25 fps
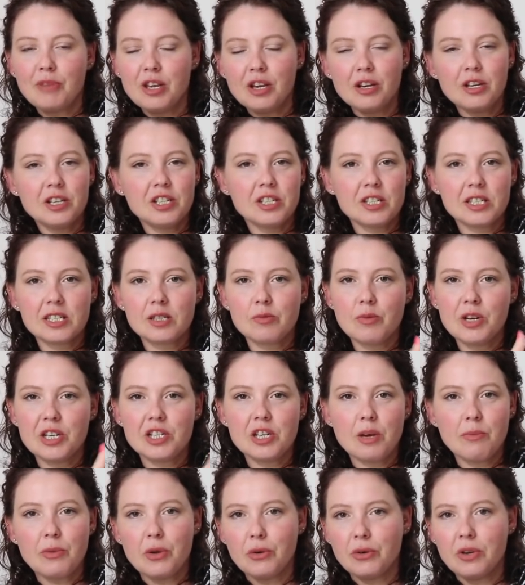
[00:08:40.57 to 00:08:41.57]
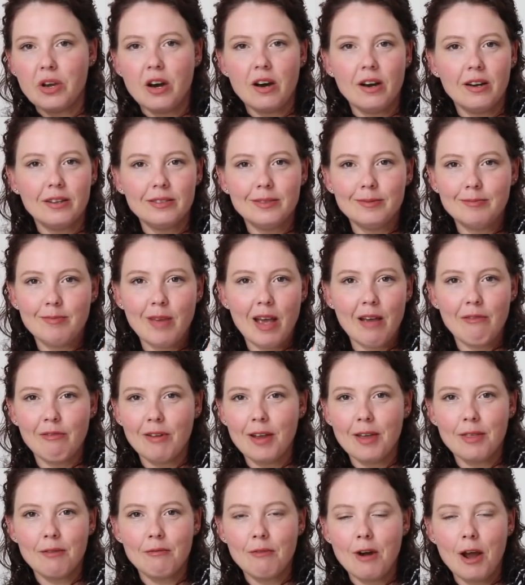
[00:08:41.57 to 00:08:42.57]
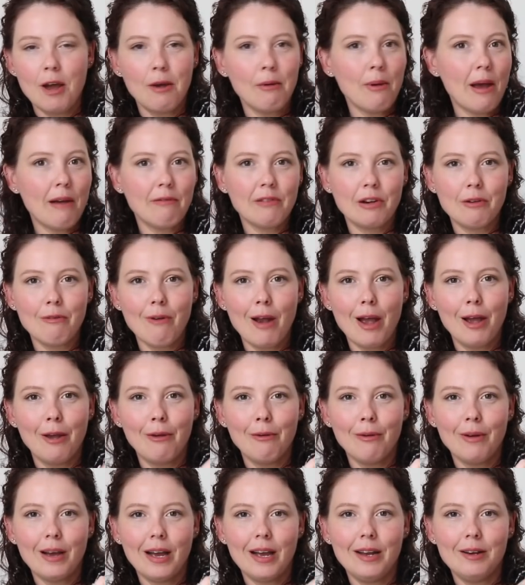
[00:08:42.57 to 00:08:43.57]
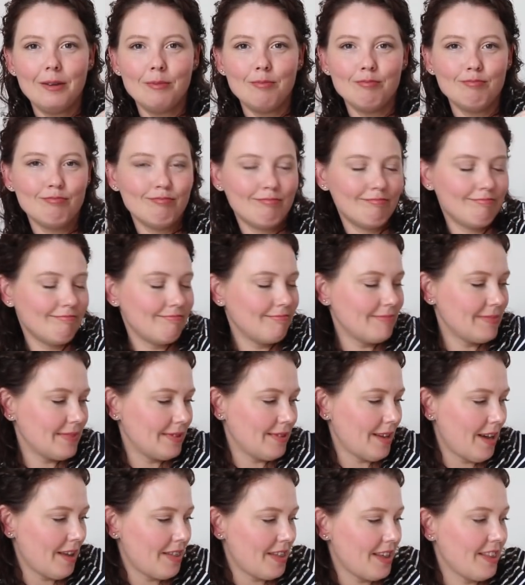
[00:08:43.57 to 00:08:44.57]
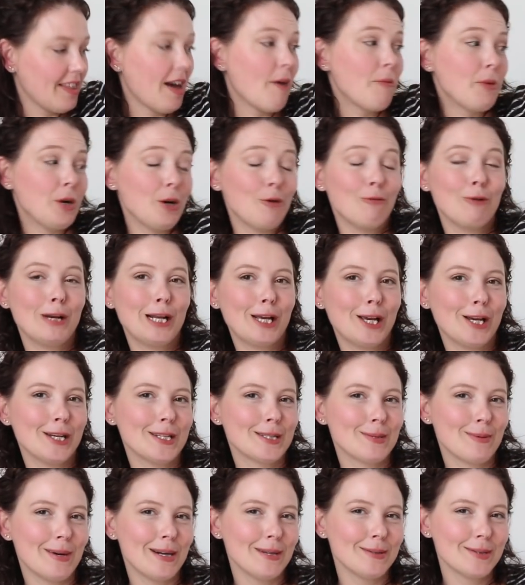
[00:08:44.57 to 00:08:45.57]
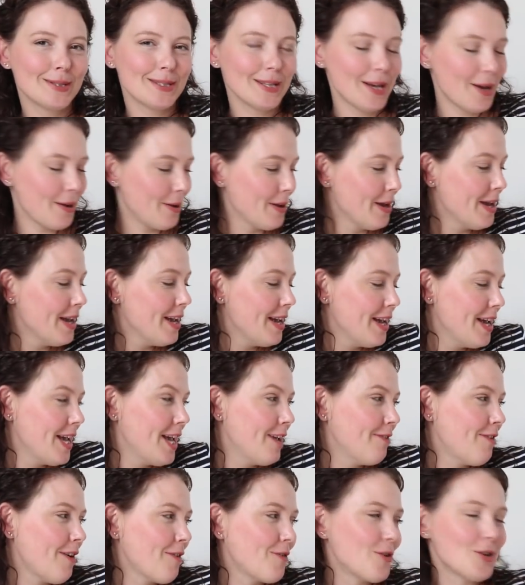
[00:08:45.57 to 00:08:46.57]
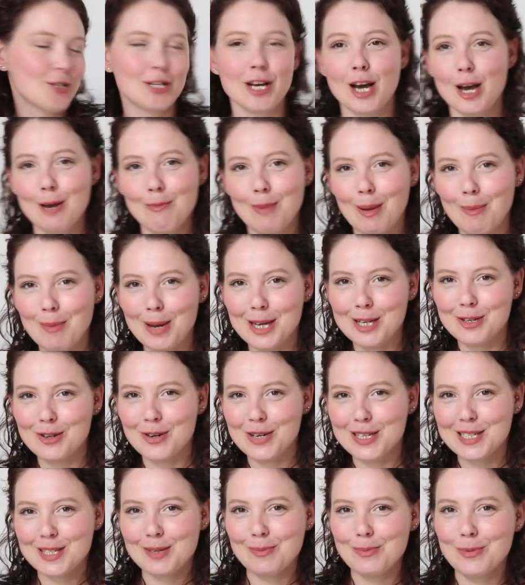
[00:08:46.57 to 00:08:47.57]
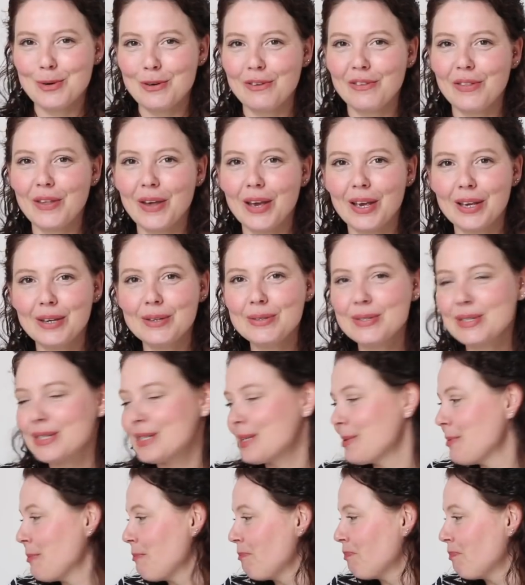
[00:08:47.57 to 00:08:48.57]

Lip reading: You could just switch up your yarn every row, and I think that would look really good as well. So if I've got time, I might try some more of those.